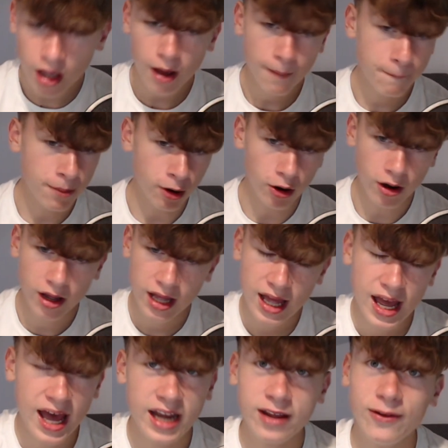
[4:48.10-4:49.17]
But
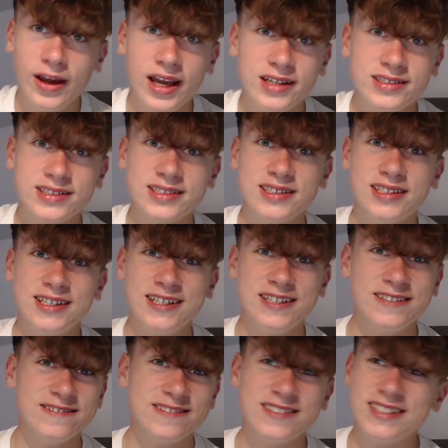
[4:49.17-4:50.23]
anyways,
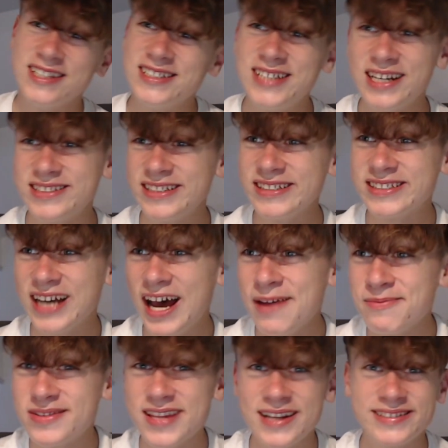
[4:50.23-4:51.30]
testing
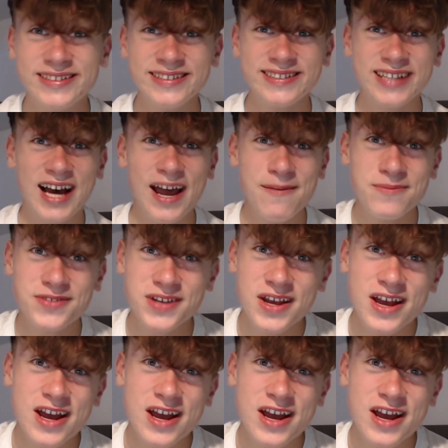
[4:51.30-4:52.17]
times.